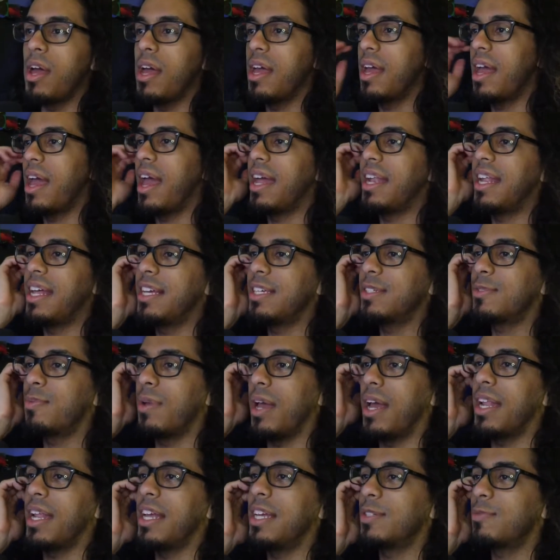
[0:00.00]
and his
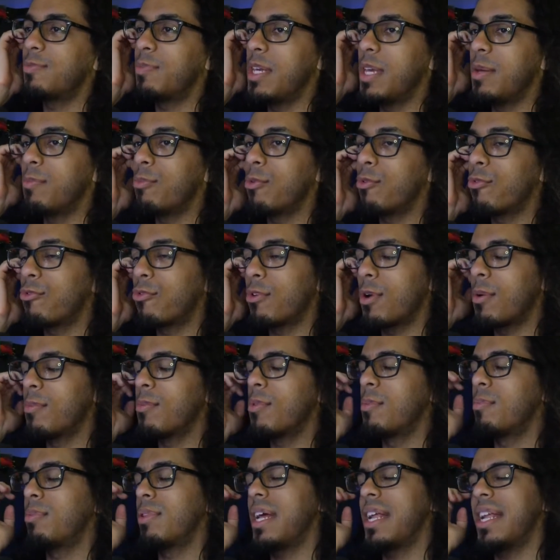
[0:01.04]
and his people from the
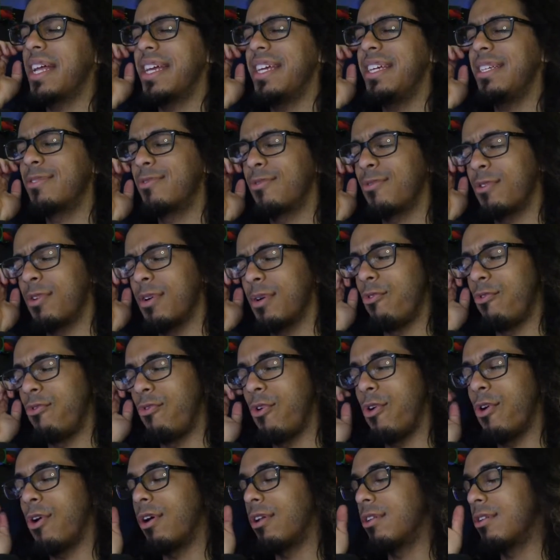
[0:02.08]
planet he's from
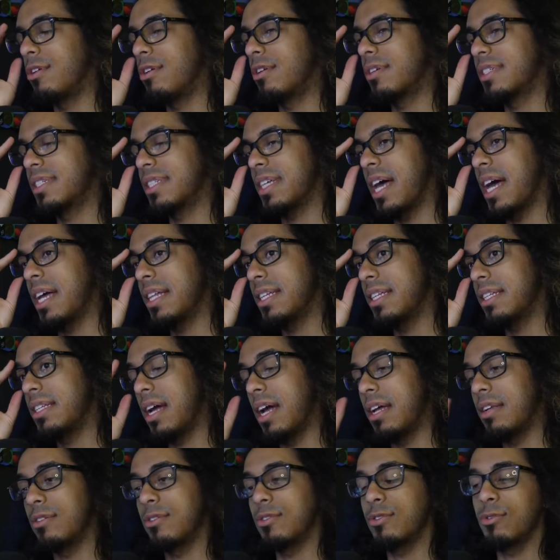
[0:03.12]
fought alongside the
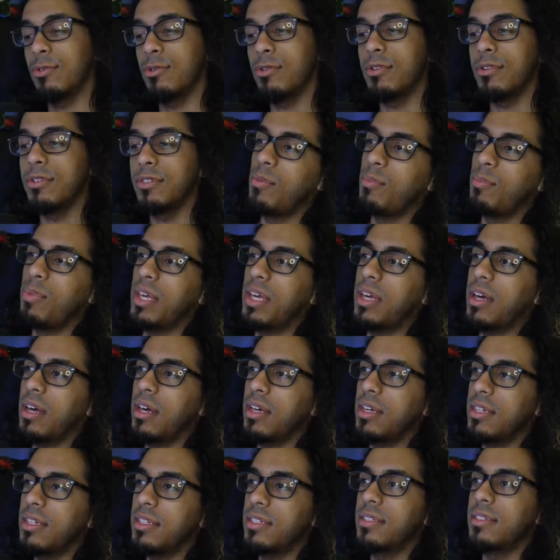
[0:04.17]
dinosaurs,
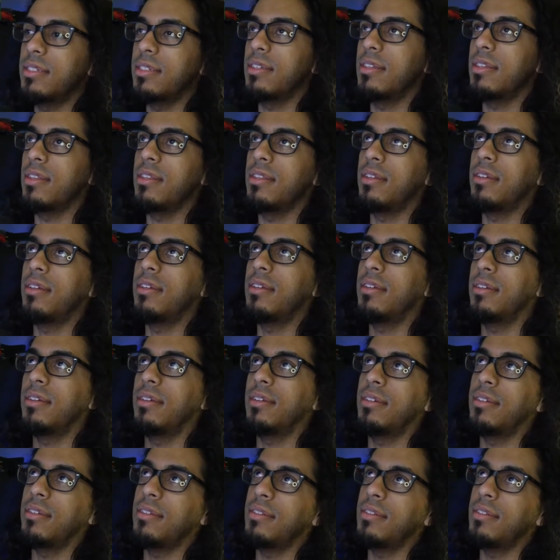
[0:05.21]
because the